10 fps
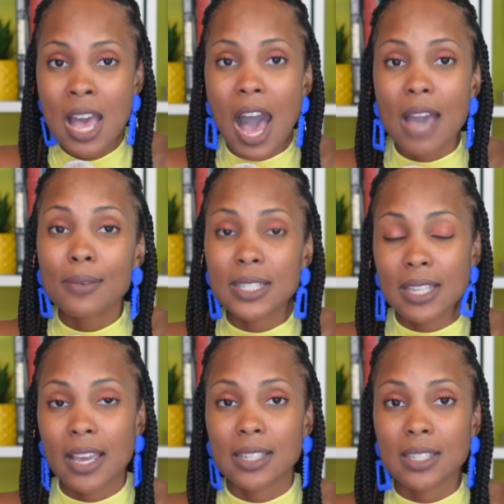I would
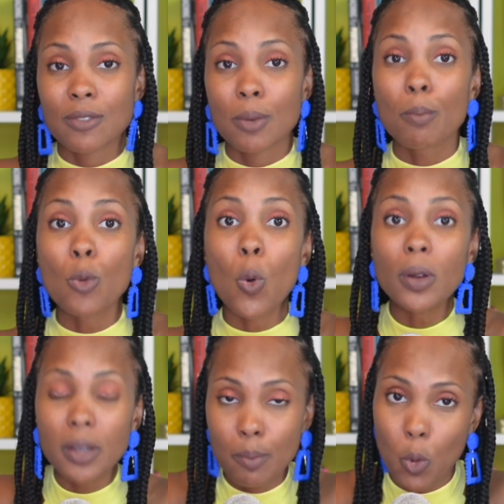say it's even
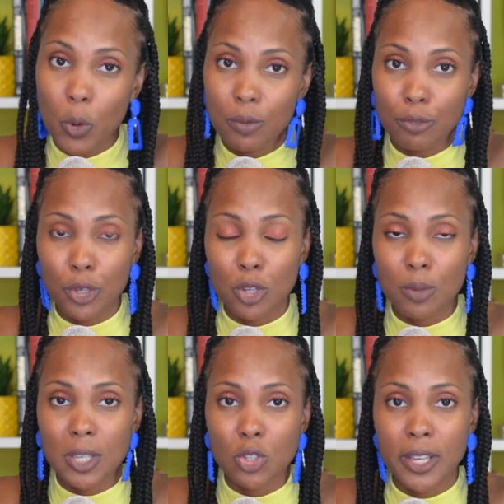more important for you to
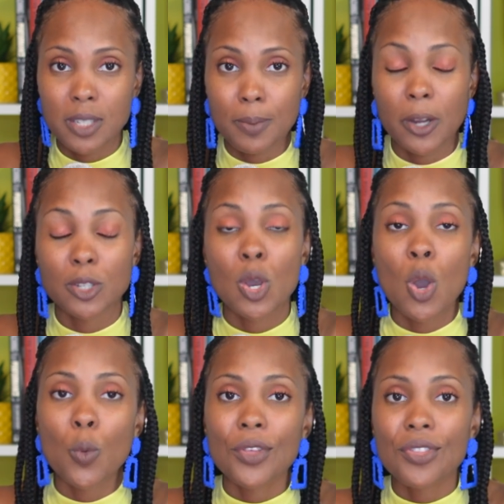be transparent
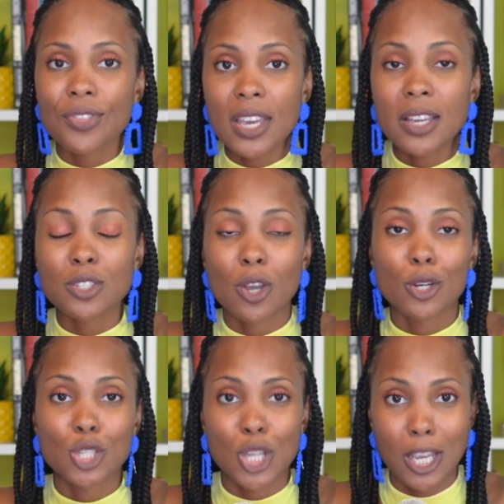when things are
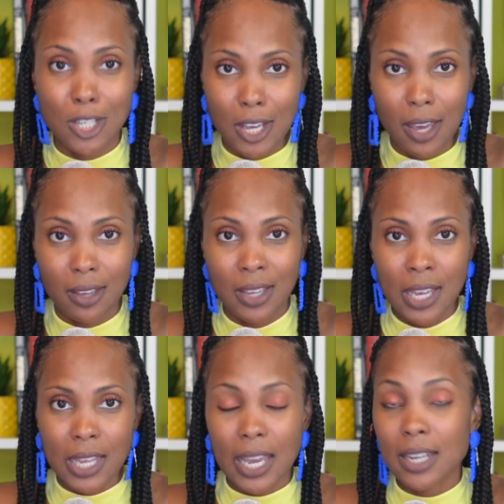changing.
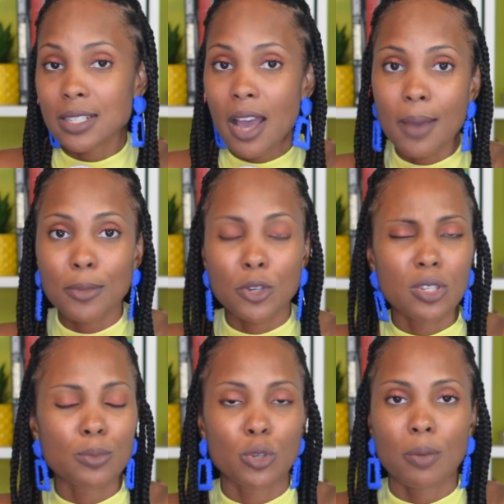Like anytime there's
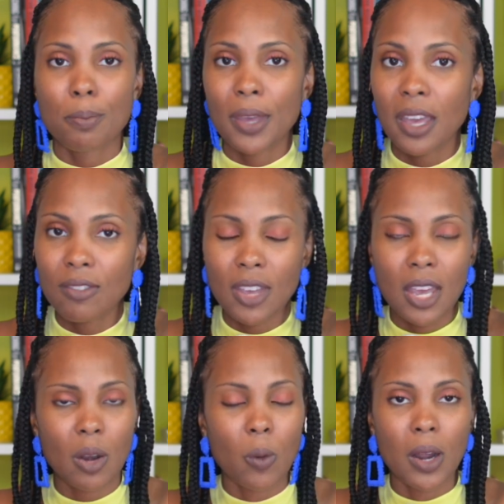some sort of
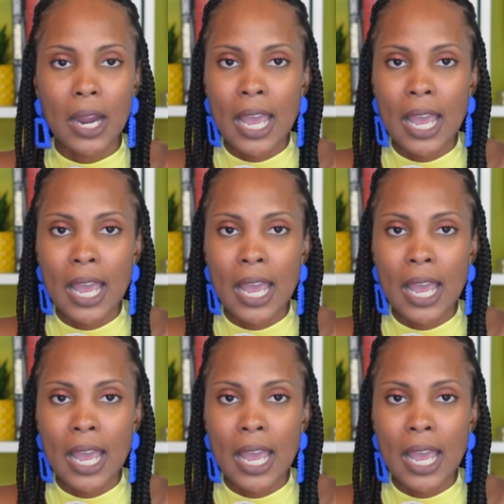pivot or